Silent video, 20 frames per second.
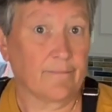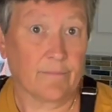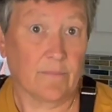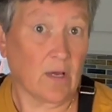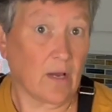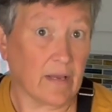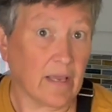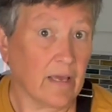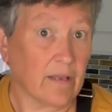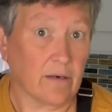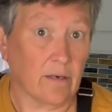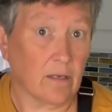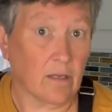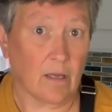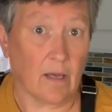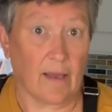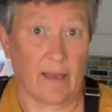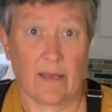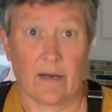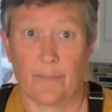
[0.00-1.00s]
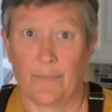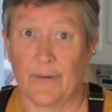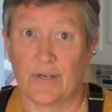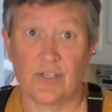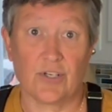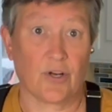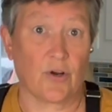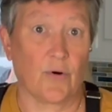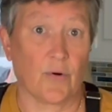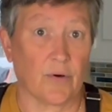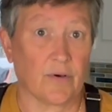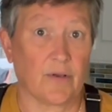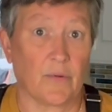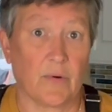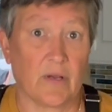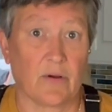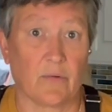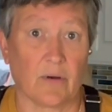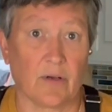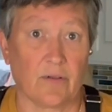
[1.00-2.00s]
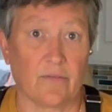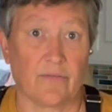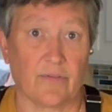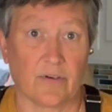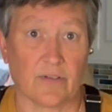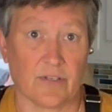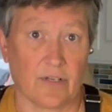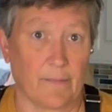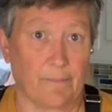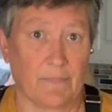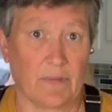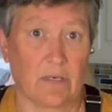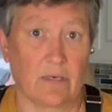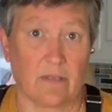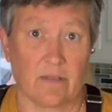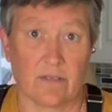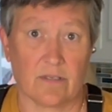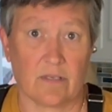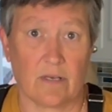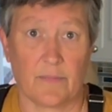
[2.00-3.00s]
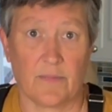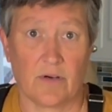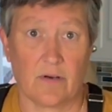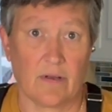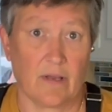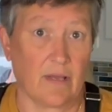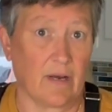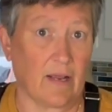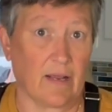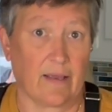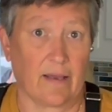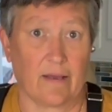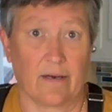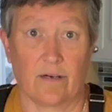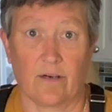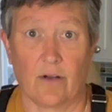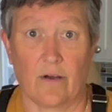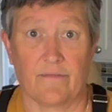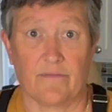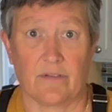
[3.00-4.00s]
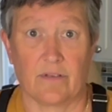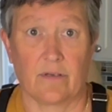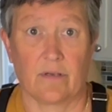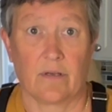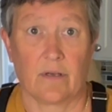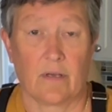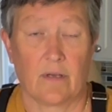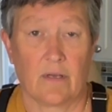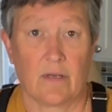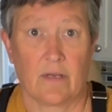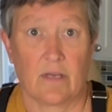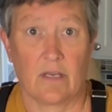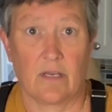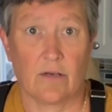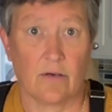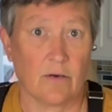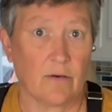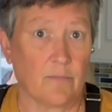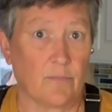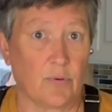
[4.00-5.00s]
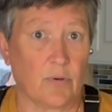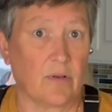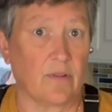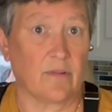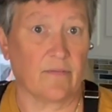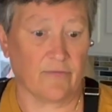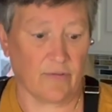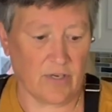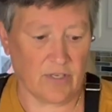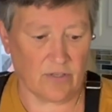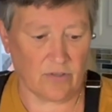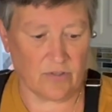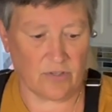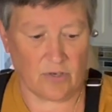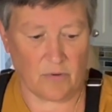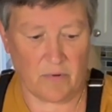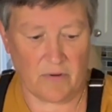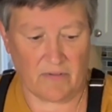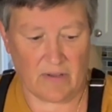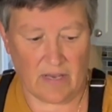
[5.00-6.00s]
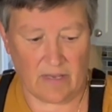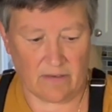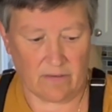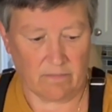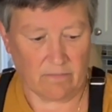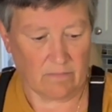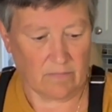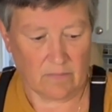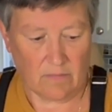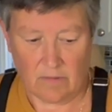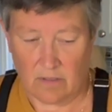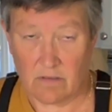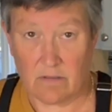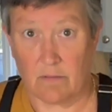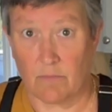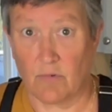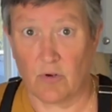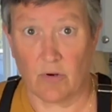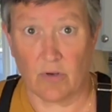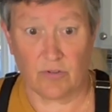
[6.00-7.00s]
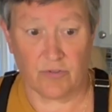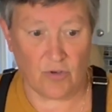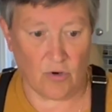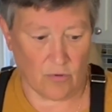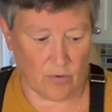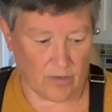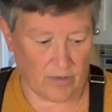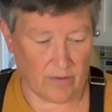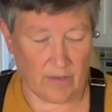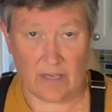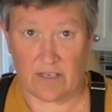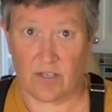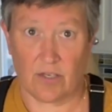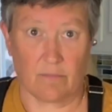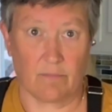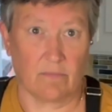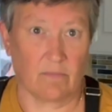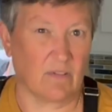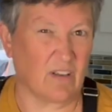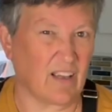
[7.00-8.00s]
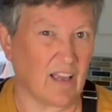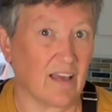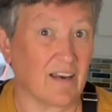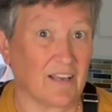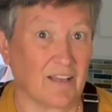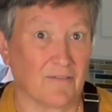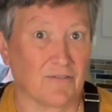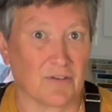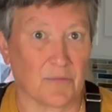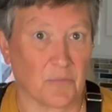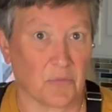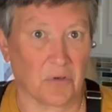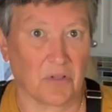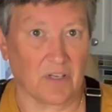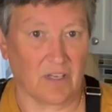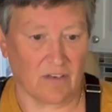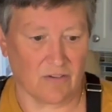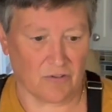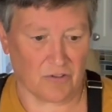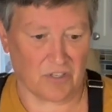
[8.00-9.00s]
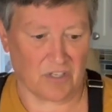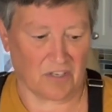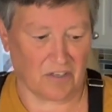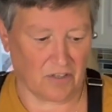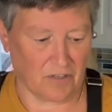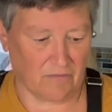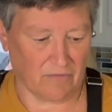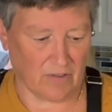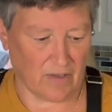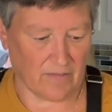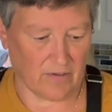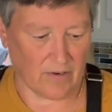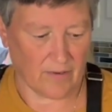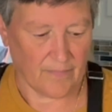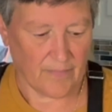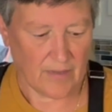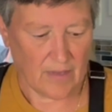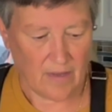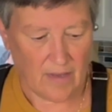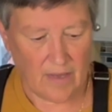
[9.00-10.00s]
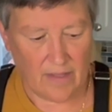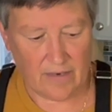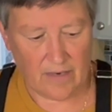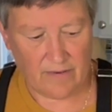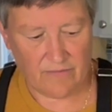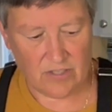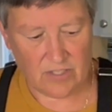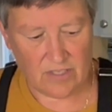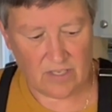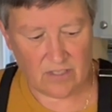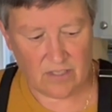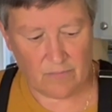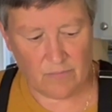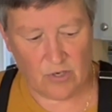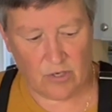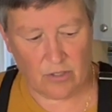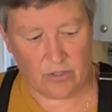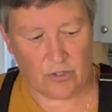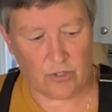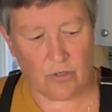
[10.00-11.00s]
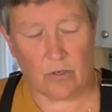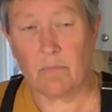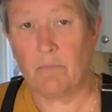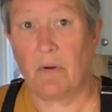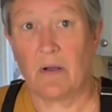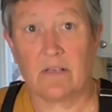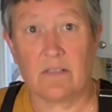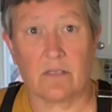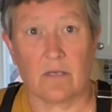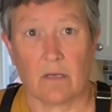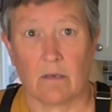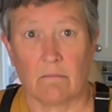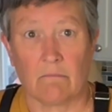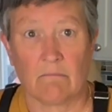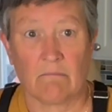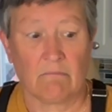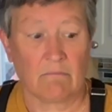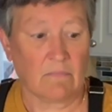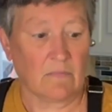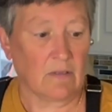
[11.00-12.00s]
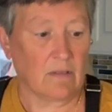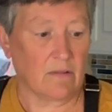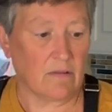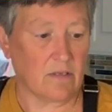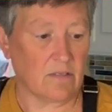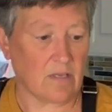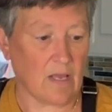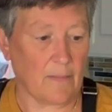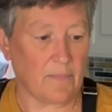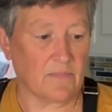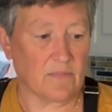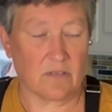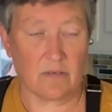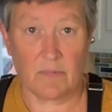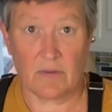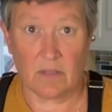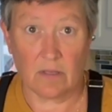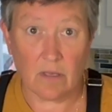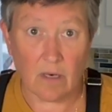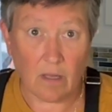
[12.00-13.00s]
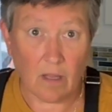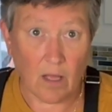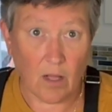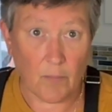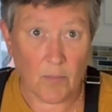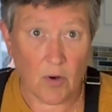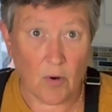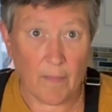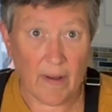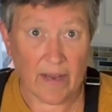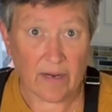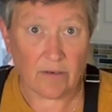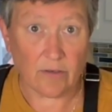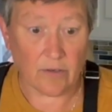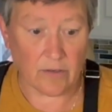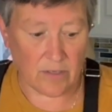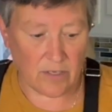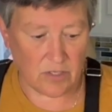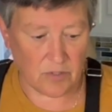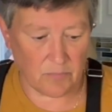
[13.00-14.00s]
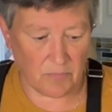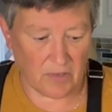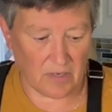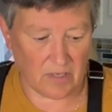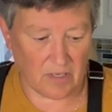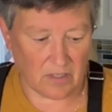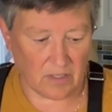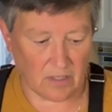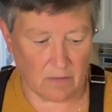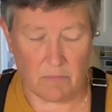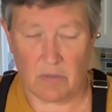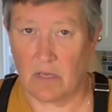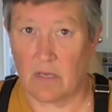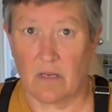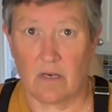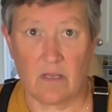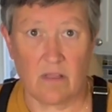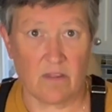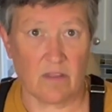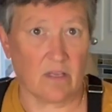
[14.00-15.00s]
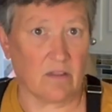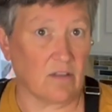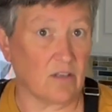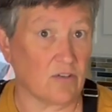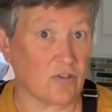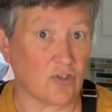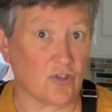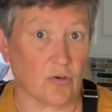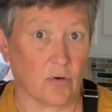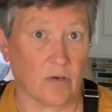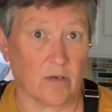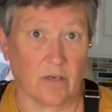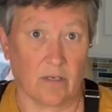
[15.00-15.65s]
again, I had a bunch of corn that we grilled for something in the summer, and I cut it off the ear, put it in the freezer, so we've got some grilled corn. That's what kind of gives some really interesting, good flavor. And then I've just got some cooked short pasta. This happens to be little elbow macaronis, but it can be anything that's short